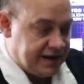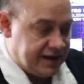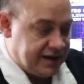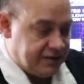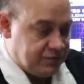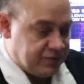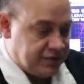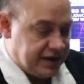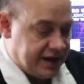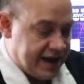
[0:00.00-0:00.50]

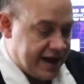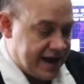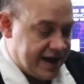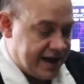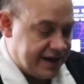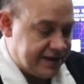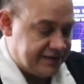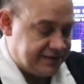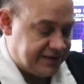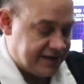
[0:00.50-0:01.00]
it would have
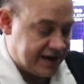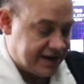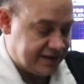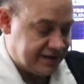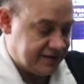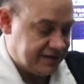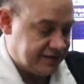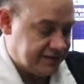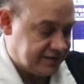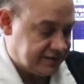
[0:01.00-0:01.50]
had that
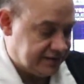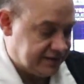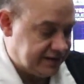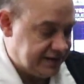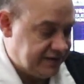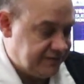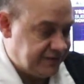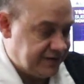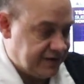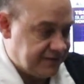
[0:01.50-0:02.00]

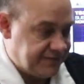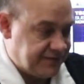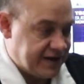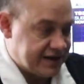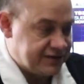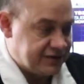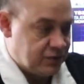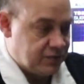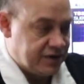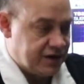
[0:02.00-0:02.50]
leafy
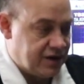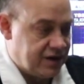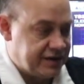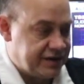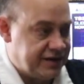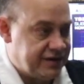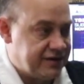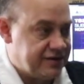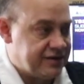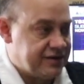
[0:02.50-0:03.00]
effect going on
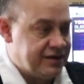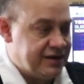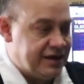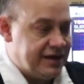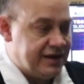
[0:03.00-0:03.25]
here